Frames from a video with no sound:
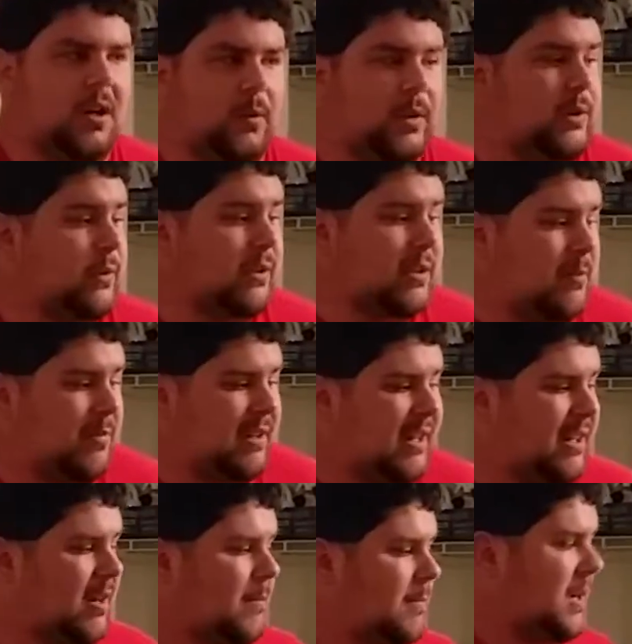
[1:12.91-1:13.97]
which ones I'm
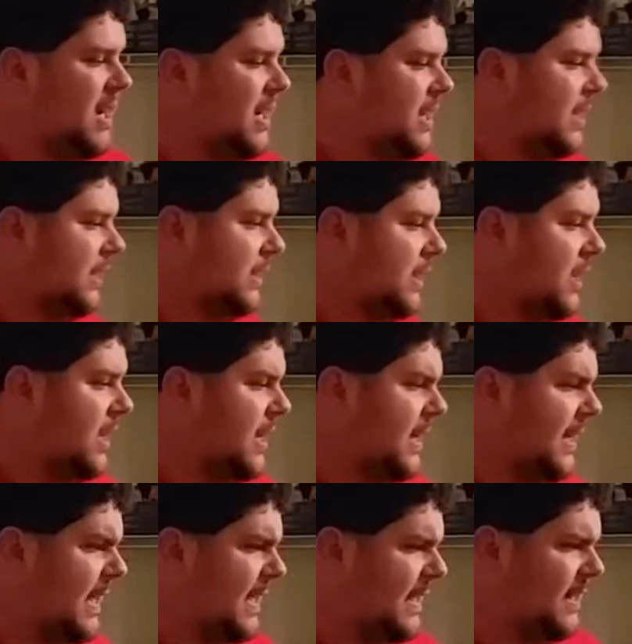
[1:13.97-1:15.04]
planning on modding,
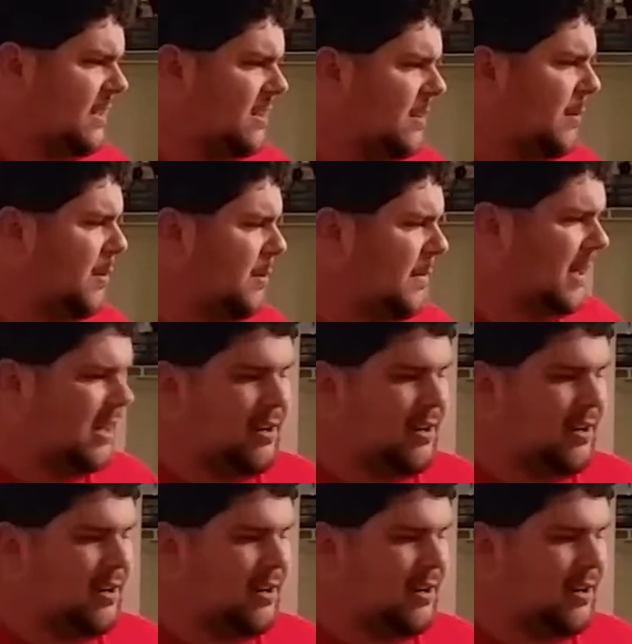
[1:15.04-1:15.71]
and some of them I